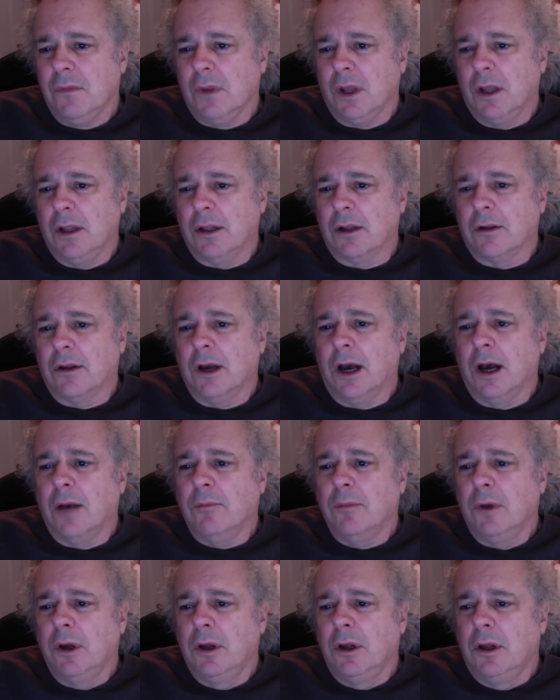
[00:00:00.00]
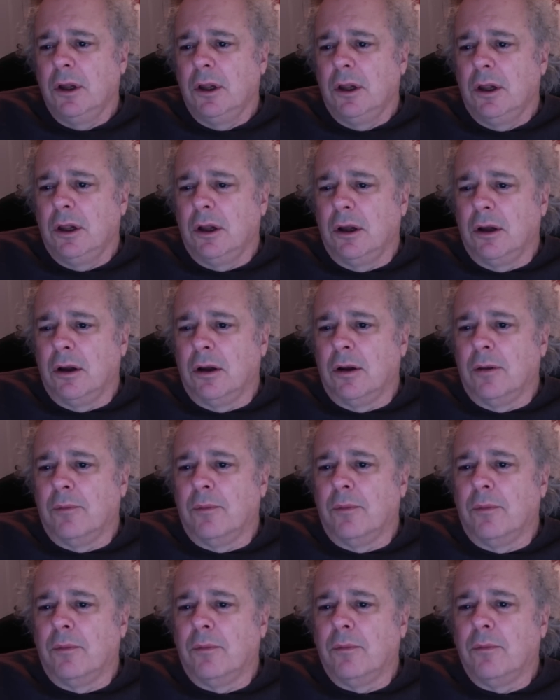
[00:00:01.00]
In the top,
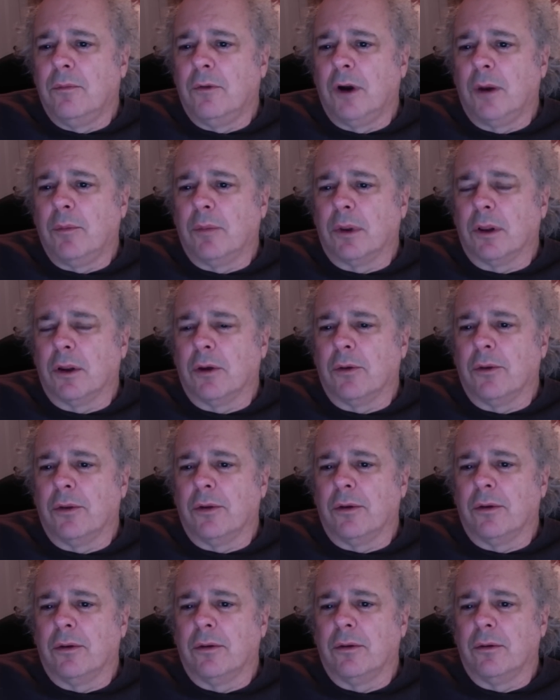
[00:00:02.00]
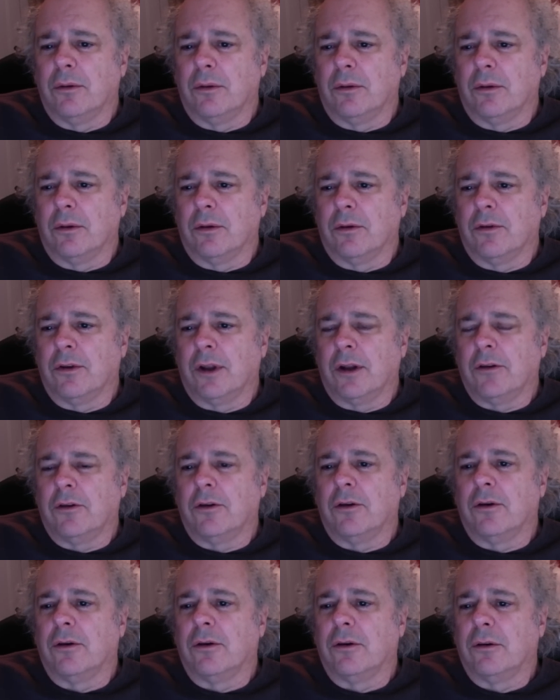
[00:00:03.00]
right below the
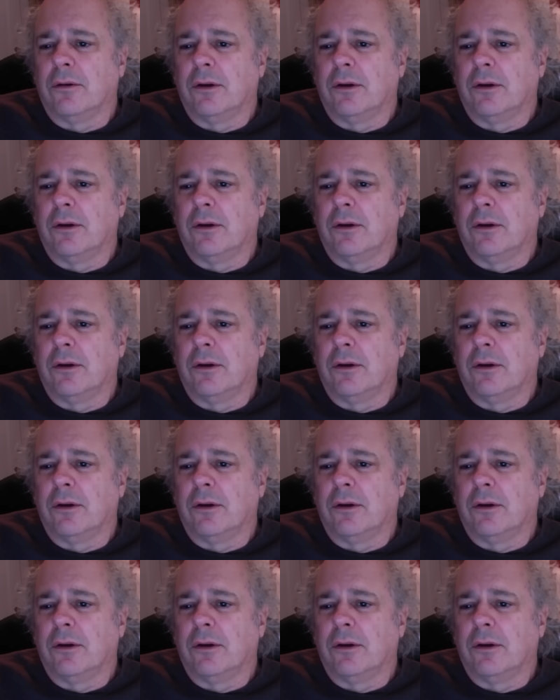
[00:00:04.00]
center